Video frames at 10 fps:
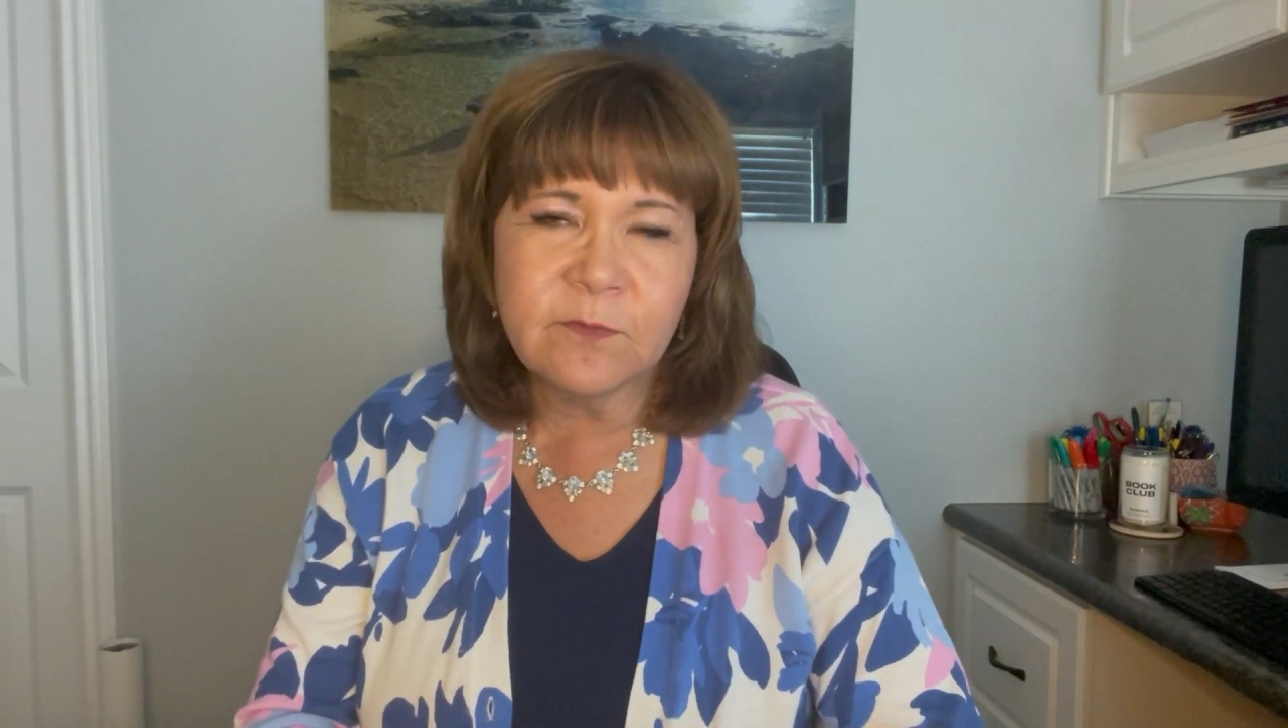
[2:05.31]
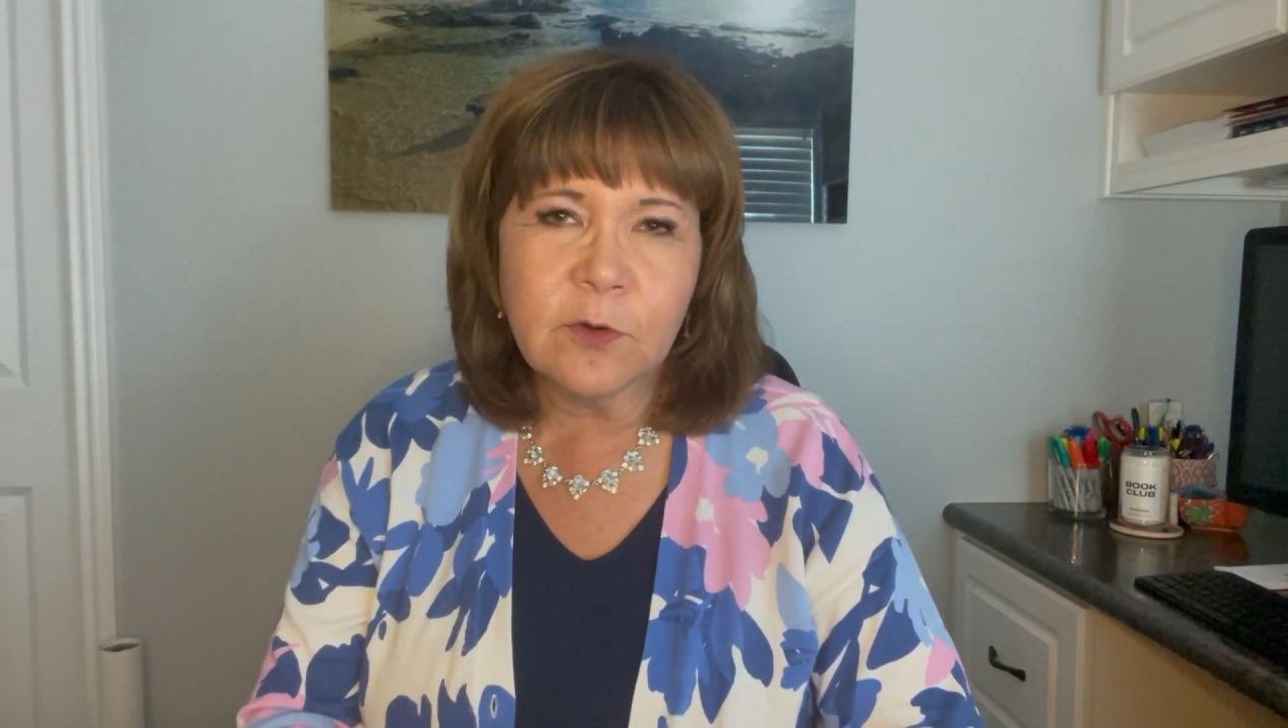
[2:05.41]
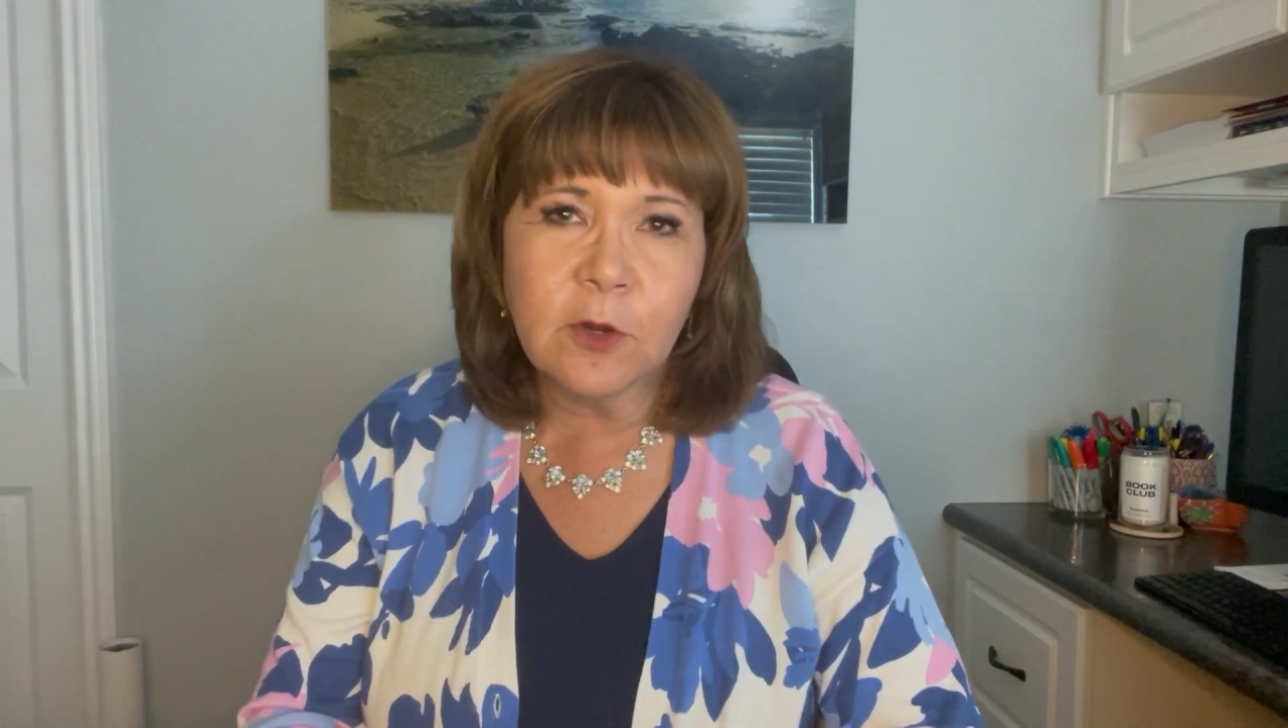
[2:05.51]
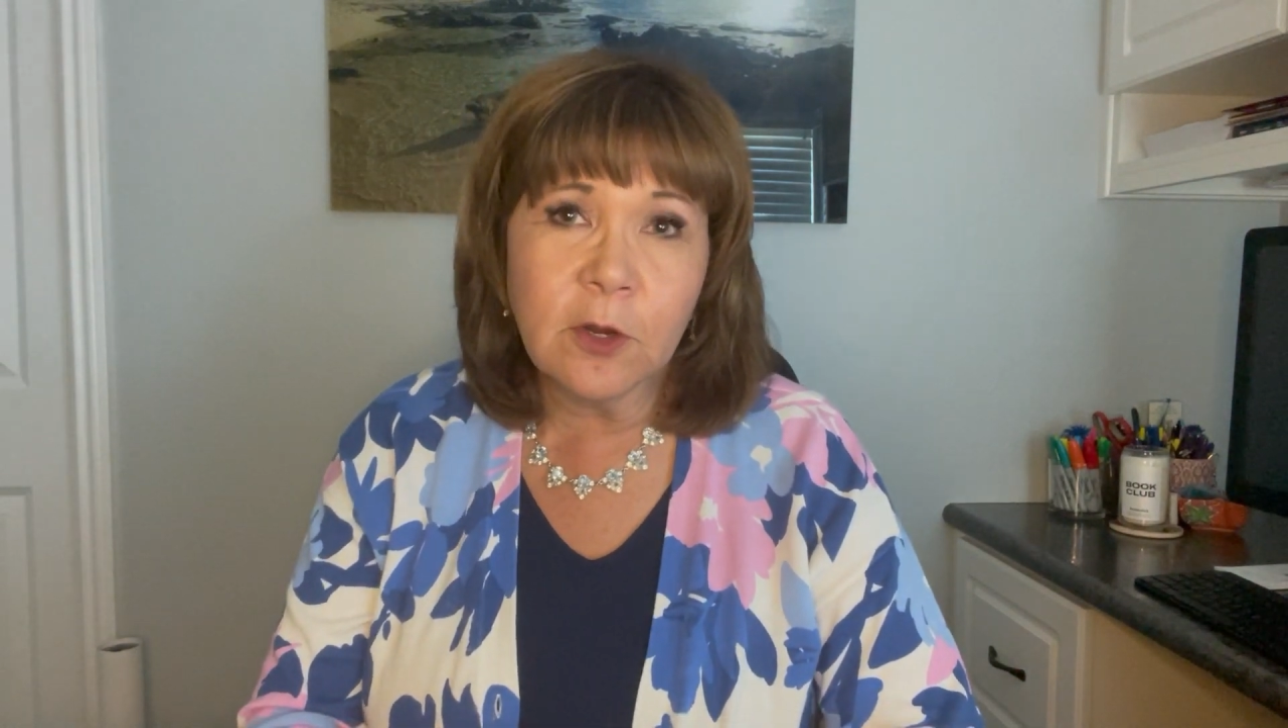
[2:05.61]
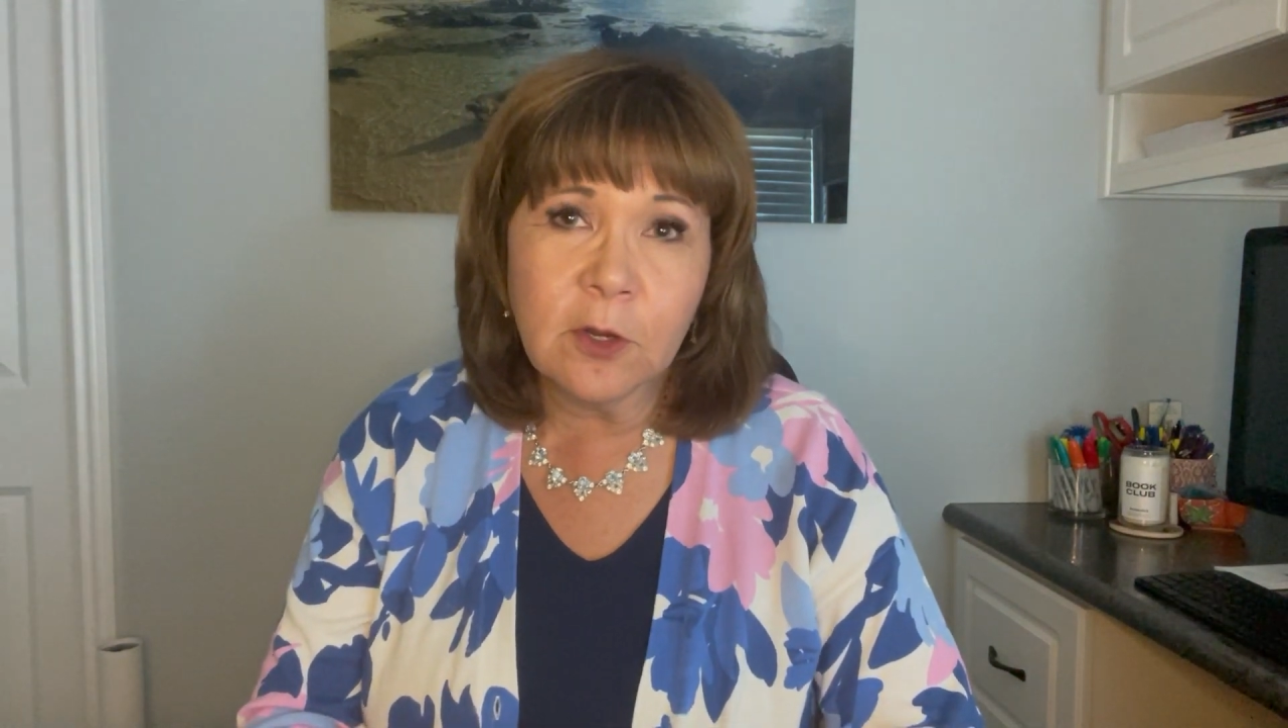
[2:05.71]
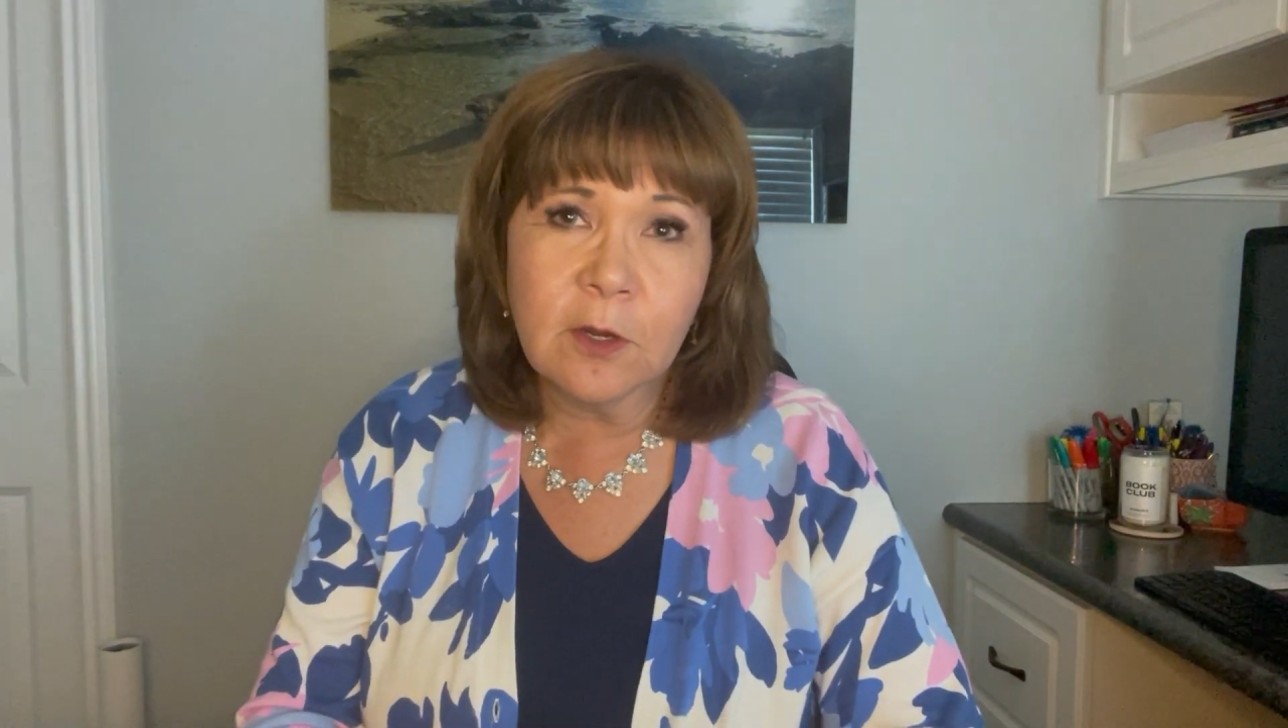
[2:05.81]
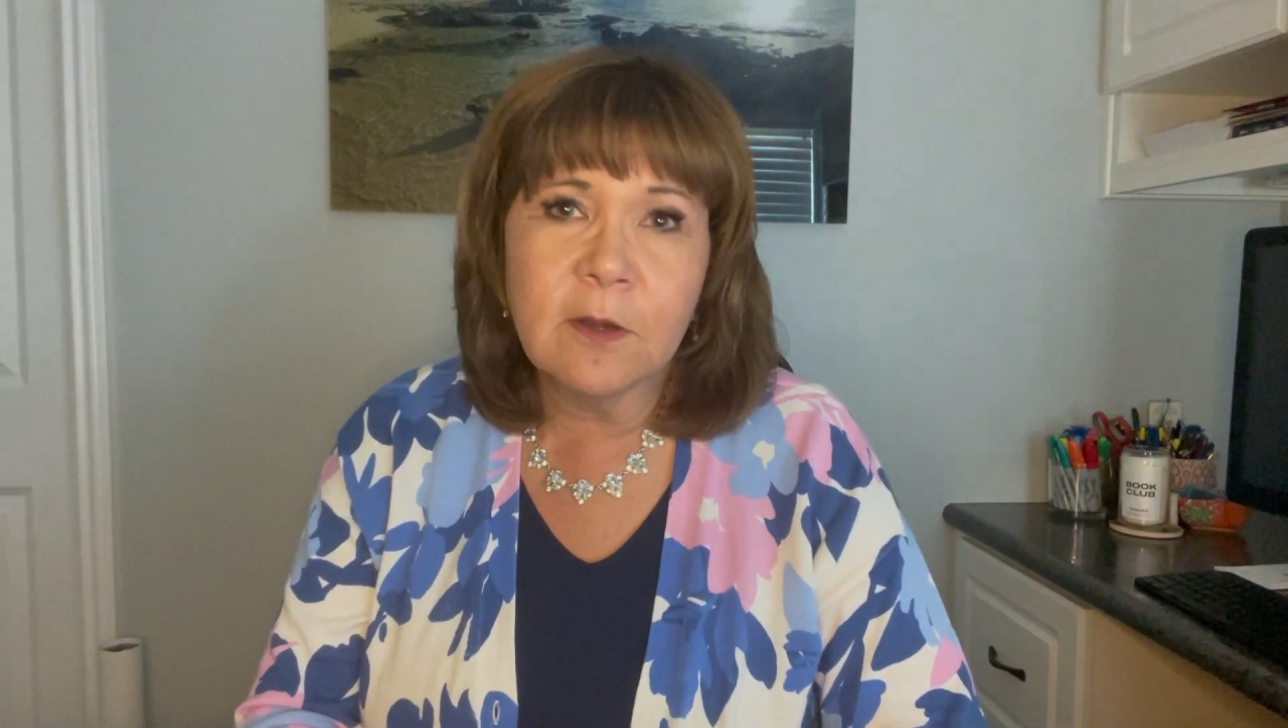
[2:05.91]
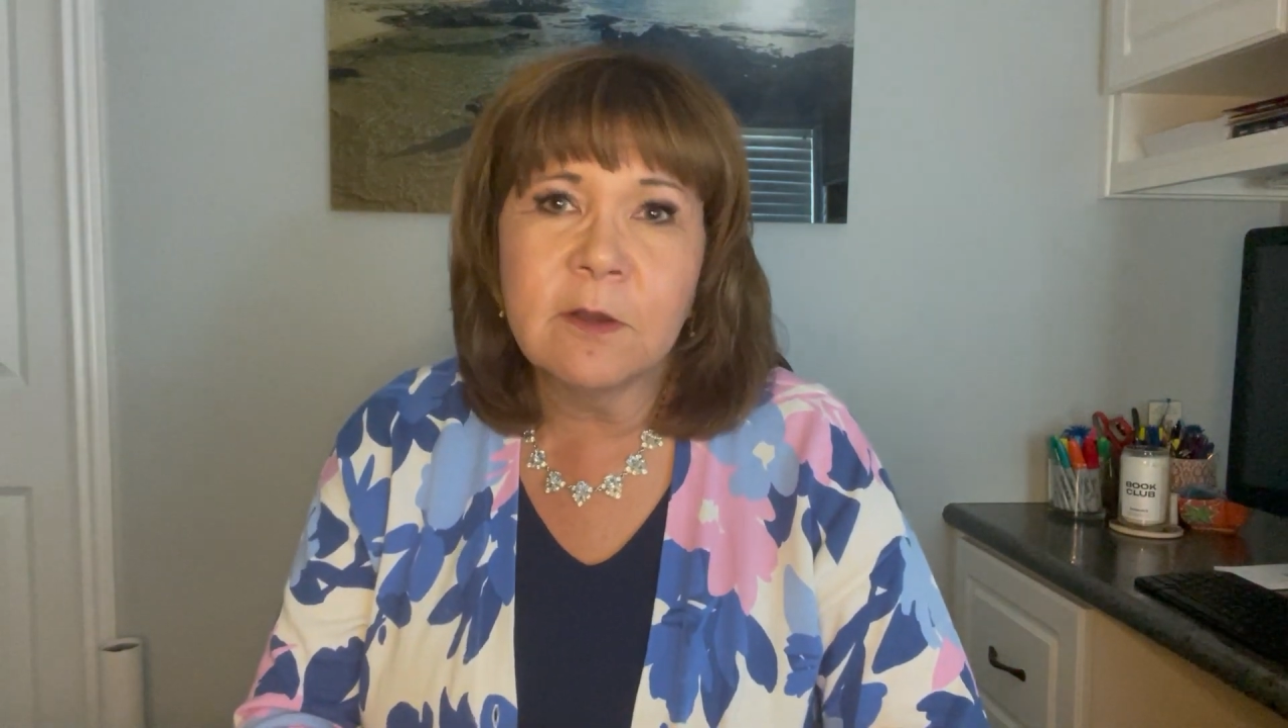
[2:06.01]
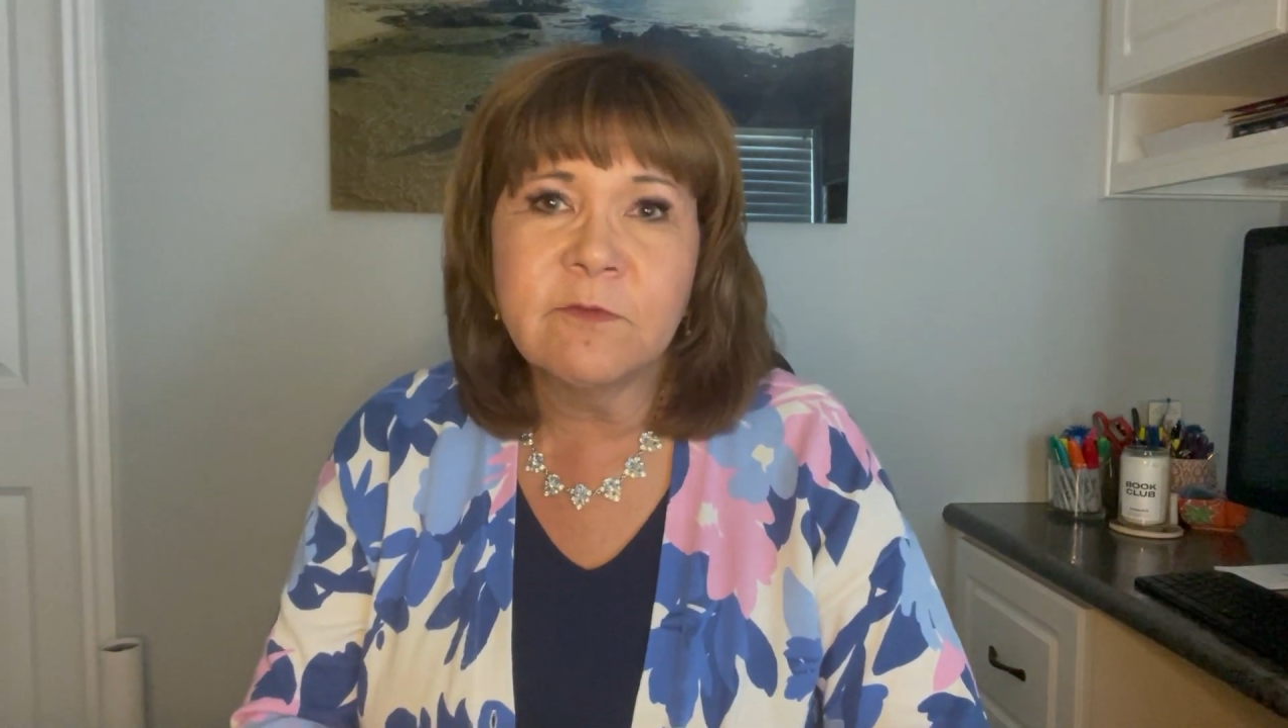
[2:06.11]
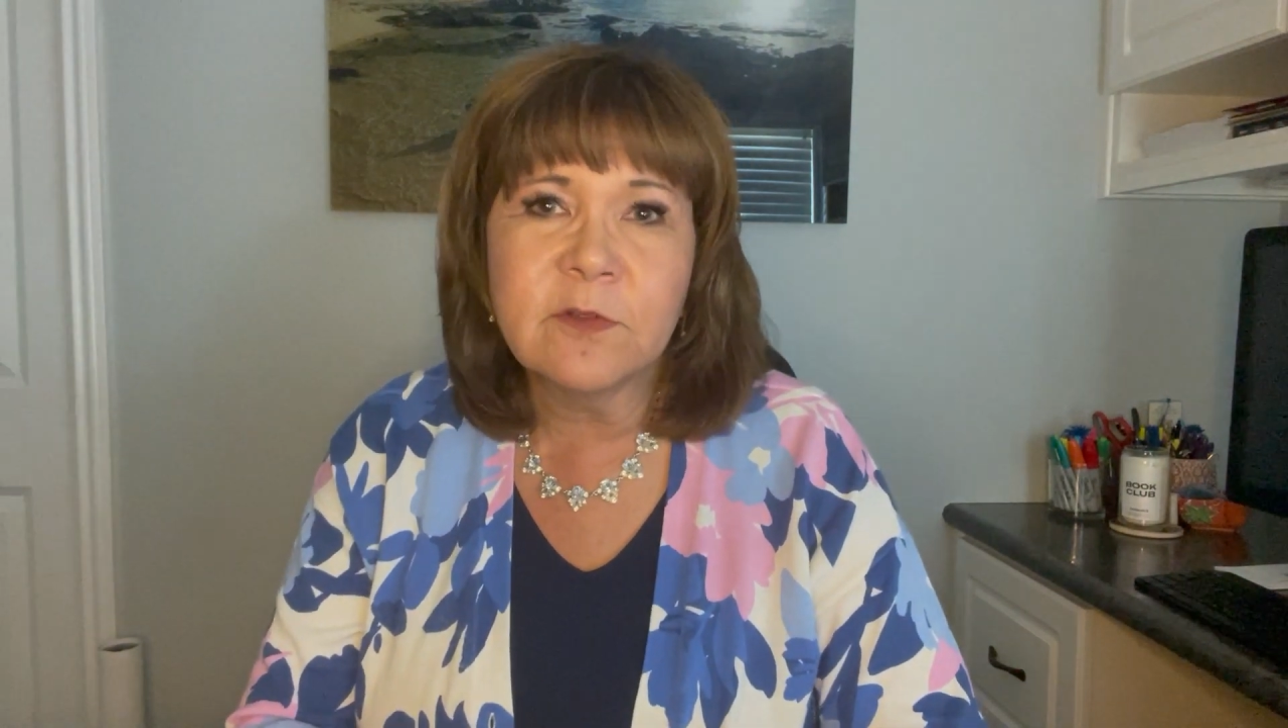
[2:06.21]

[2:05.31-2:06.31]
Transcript: for her,